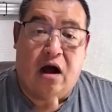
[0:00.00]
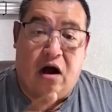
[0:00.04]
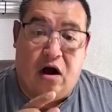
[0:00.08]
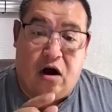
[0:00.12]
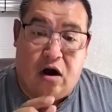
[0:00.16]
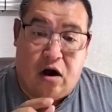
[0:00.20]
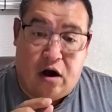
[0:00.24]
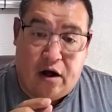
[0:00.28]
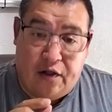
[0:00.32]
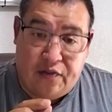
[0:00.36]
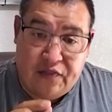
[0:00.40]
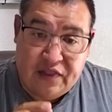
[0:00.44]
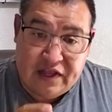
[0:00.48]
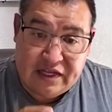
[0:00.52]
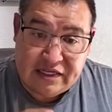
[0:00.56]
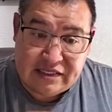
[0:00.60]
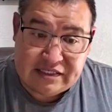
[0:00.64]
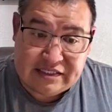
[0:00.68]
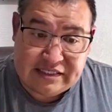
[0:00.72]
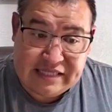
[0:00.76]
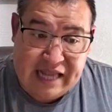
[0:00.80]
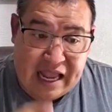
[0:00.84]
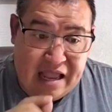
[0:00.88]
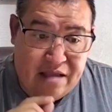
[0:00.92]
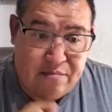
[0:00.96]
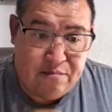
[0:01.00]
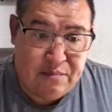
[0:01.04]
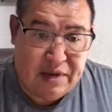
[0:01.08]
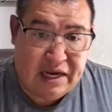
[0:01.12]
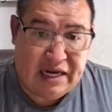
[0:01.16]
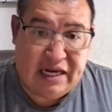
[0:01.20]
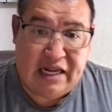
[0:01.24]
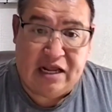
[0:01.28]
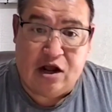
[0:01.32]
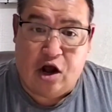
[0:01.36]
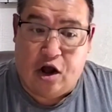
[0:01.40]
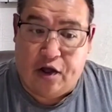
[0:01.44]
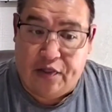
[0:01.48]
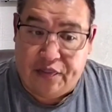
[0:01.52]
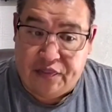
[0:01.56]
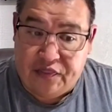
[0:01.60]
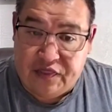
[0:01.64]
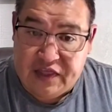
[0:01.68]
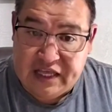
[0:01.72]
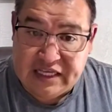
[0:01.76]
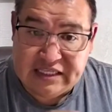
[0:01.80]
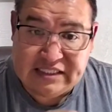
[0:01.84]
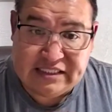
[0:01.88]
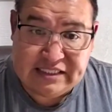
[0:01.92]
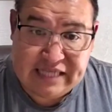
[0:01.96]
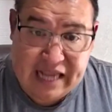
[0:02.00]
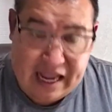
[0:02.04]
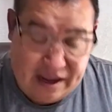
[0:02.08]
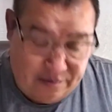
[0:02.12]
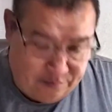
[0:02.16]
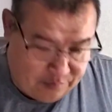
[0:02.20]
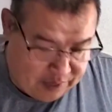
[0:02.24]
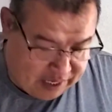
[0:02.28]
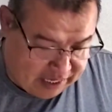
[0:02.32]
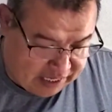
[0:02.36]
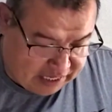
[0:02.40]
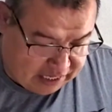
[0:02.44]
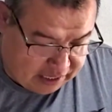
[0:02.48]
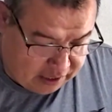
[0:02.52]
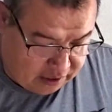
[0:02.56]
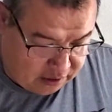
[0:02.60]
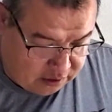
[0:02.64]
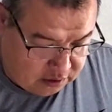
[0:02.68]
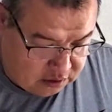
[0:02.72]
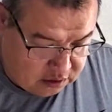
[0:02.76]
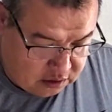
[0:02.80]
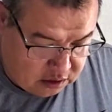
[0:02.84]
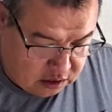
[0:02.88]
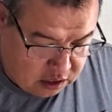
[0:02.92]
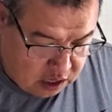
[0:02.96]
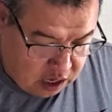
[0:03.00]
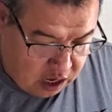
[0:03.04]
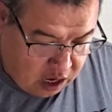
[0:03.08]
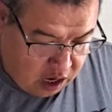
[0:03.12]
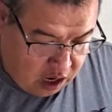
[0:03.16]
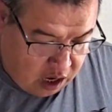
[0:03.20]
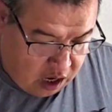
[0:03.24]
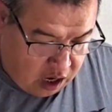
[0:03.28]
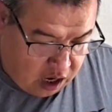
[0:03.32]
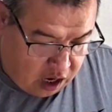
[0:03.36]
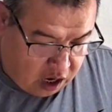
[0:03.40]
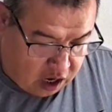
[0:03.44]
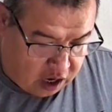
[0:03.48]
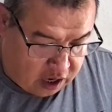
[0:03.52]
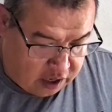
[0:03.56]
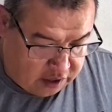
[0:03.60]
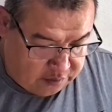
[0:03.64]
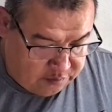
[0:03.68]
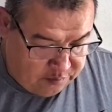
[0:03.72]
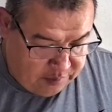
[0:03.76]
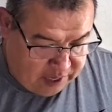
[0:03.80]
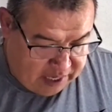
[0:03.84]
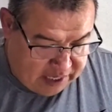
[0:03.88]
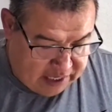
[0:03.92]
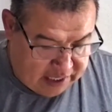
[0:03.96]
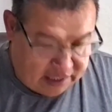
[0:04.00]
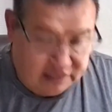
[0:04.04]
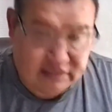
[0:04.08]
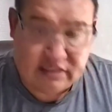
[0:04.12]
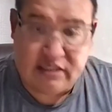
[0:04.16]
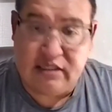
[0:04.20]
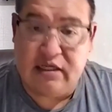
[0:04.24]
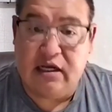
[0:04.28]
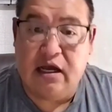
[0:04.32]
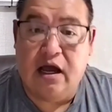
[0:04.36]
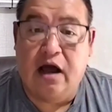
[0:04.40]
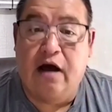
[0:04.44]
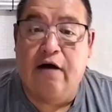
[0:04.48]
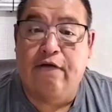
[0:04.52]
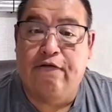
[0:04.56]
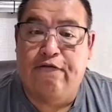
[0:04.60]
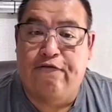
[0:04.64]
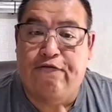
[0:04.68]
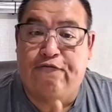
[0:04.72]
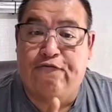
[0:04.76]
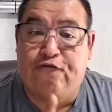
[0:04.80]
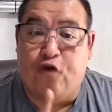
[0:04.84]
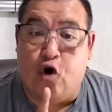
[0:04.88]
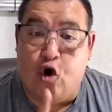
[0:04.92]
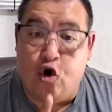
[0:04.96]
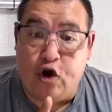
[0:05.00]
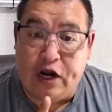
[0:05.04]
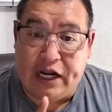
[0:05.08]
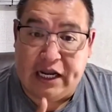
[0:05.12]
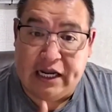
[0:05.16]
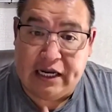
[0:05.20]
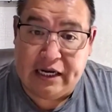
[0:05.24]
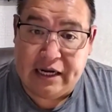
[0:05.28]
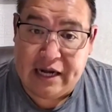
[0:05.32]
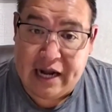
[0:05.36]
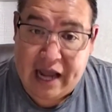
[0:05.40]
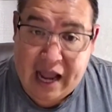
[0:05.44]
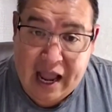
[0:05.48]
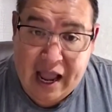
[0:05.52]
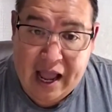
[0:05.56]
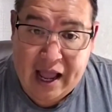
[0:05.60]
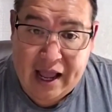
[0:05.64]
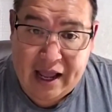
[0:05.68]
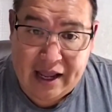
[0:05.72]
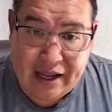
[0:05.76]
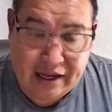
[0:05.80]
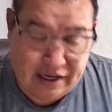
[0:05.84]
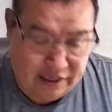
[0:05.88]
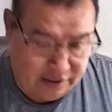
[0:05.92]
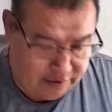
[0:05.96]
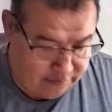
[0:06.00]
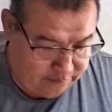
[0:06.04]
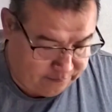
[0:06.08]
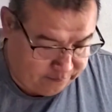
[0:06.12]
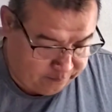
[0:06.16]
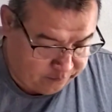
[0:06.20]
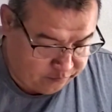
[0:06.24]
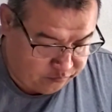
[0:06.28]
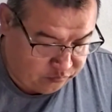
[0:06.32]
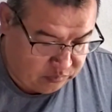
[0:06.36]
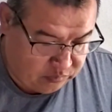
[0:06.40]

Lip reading: On the same meeting, on this same meeting, on minute 49,